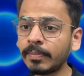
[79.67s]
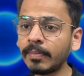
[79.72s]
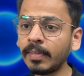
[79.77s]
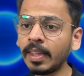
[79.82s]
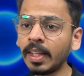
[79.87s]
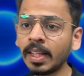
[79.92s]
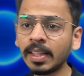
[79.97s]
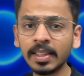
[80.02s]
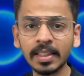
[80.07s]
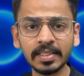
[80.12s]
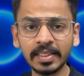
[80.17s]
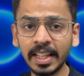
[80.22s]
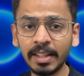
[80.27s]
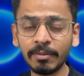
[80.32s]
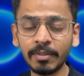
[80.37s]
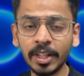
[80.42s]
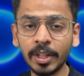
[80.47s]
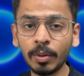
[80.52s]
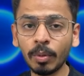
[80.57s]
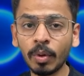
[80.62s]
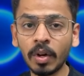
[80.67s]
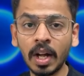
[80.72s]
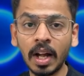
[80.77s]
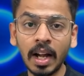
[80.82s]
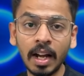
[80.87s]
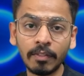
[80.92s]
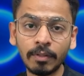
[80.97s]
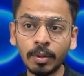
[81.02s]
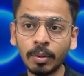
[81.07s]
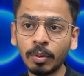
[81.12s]
The same way you
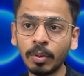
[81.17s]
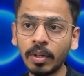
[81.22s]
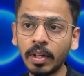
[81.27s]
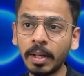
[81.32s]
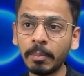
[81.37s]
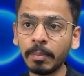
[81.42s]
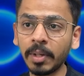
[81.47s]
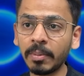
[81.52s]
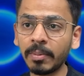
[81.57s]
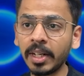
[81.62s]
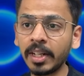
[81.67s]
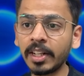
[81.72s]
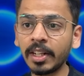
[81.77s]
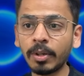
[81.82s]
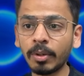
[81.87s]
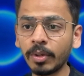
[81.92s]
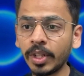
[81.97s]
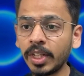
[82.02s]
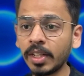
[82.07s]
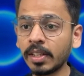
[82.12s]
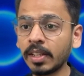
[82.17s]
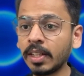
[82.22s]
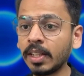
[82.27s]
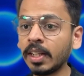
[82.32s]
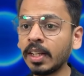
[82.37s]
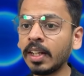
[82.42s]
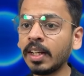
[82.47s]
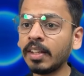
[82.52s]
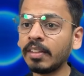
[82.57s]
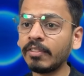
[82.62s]
have to implement it over here.
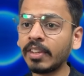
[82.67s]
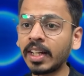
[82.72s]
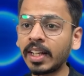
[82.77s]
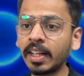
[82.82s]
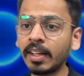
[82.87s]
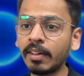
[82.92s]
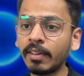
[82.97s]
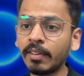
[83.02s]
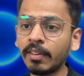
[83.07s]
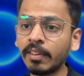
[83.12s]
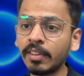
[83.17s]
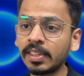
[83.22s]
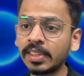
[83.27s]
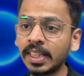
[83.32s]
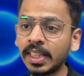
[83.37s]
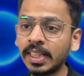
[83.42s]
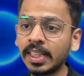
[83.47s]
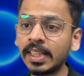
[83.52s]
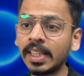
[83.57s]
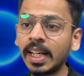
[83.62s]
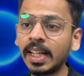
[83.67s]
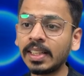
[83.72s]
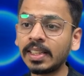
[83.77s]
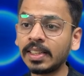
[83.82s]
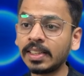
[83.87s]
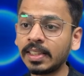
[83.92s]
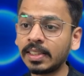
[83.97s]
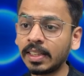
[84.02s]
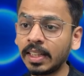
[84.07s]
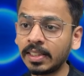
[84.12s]
We can set it as
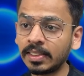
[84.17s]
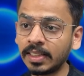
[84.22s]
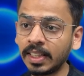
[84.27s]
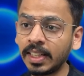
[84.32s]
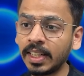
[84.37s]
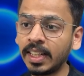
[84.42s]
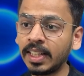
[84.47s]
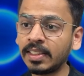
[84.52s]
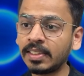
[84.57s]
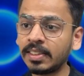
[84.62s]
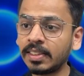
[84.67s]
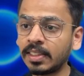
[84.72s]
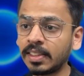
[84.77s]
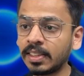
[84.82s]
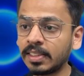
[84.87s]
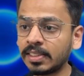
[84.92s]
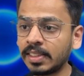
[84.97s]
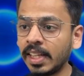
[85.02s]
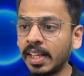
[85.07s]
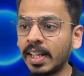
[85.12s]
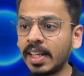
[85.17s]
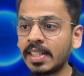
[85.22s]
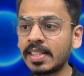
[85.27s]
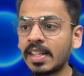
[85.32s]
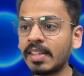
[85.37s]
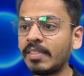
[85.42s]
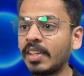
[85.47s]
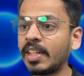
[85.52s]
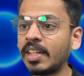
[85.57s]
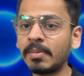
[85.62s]
settings, secrets
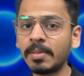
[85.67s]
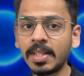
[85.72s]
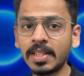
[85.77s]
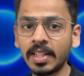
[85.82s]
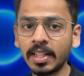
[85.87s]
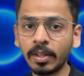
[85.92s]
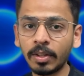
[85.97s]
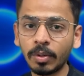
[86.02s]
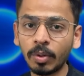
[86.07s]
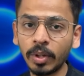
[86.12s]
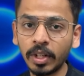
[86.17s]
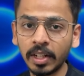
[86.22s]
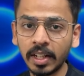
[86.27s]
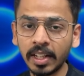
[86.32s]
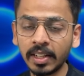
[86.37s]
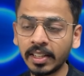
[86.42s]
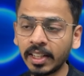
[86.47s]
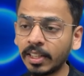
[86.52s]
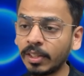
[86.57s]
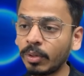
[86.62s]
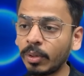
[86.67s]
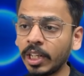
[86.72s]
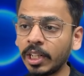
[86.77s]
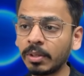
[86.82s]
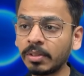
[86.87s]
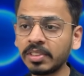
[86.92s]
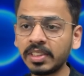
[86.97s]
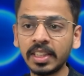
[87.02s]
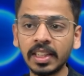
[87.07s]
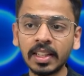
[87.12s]
and variables and then go into
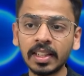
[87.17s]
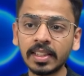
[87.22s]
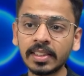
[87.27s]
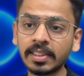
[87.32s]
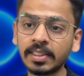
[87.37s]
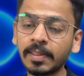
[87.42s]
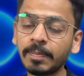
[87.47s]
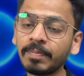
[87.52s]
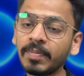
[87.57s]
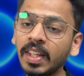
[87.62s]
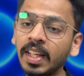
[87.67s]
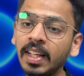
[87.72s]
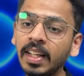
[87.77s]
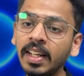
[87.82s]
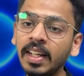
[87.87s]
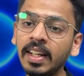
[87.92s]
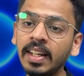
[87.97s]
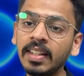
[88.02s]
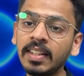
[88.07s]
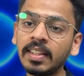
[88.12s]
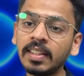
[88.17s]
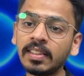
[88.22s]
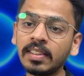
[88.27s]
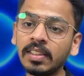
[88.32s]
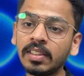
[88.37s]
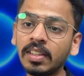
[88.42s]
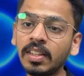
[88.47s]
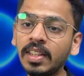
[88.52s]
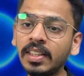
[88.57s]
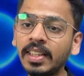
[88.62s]
secrets. The
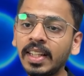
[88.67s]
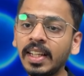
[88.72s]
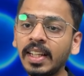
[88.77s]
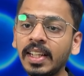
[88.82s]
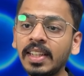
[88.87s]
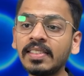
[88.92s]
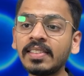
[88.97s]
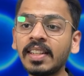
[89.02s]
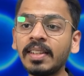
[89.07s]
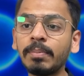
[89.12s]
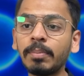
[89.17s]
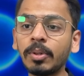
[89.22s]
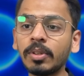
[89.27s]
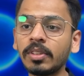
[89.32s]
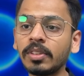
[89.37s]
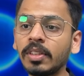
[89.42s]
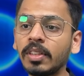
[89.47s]
third thing is inputs.